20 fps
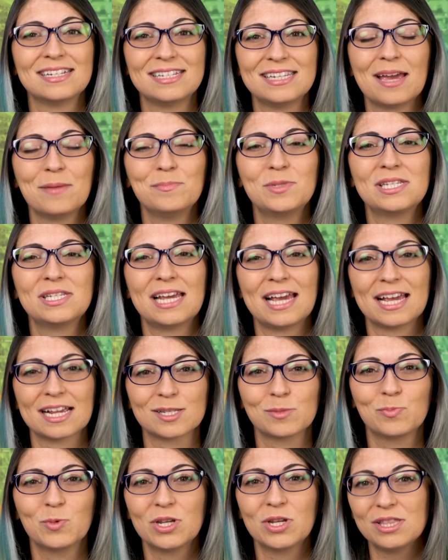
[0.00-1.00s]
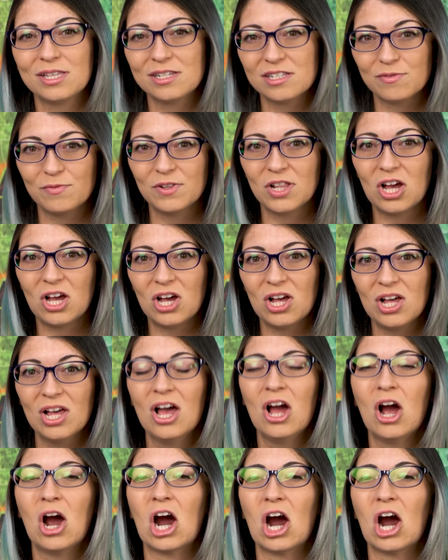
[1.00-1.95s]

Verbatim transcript: attempts to exploit this flaw